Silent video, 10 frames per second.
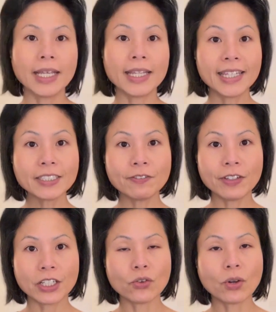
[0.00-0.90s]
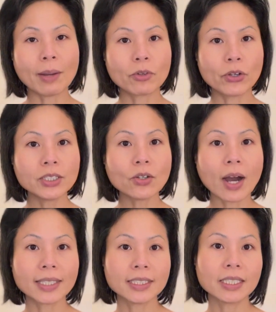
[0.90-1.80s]
In this video, I'm going to
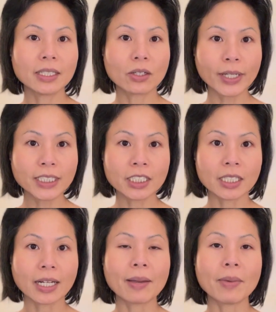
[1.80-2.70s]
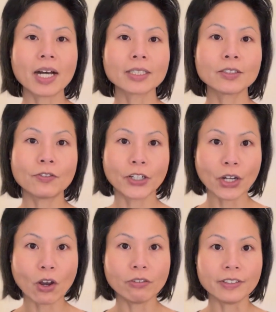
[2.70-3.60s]
answer a question I'm asked very
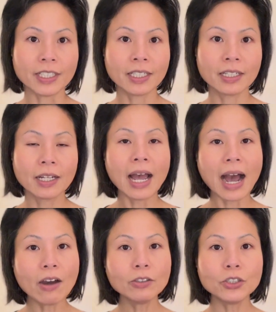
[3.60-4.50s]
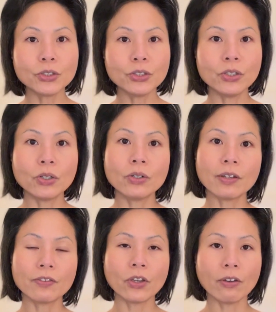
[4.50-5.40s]
often. How do you know
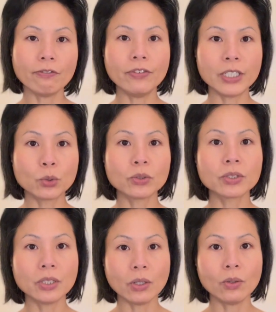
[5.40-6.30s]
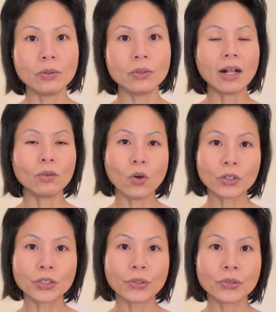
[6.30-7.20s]
if you have visual snow? I'll
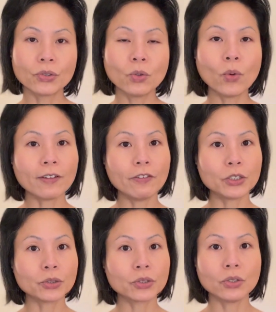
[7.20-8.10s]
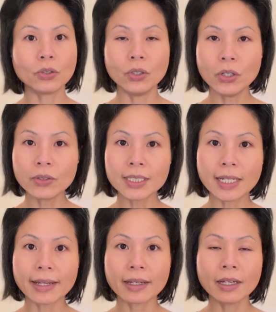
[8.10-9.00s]
walk you through what visual snow looks
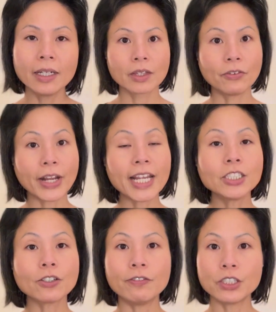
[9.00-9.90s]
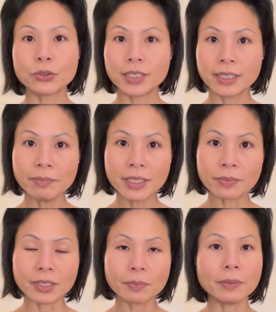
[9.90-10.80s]
like, the range of visual
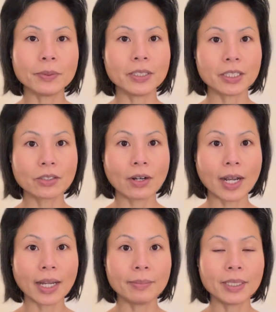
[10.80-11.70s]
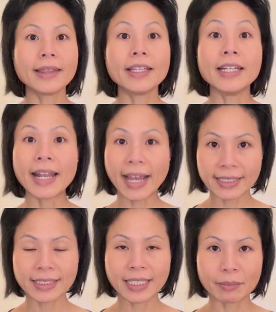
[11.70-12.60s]
symptoms people describe, and the
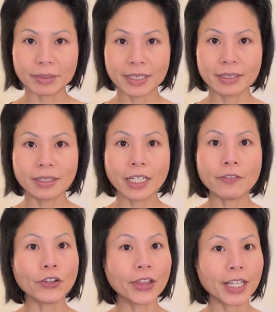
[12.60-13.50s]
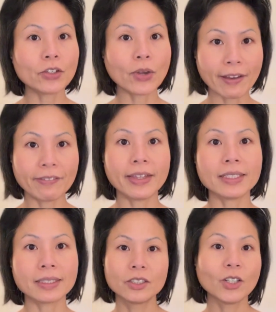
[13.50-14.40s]
next steps if you think you have this.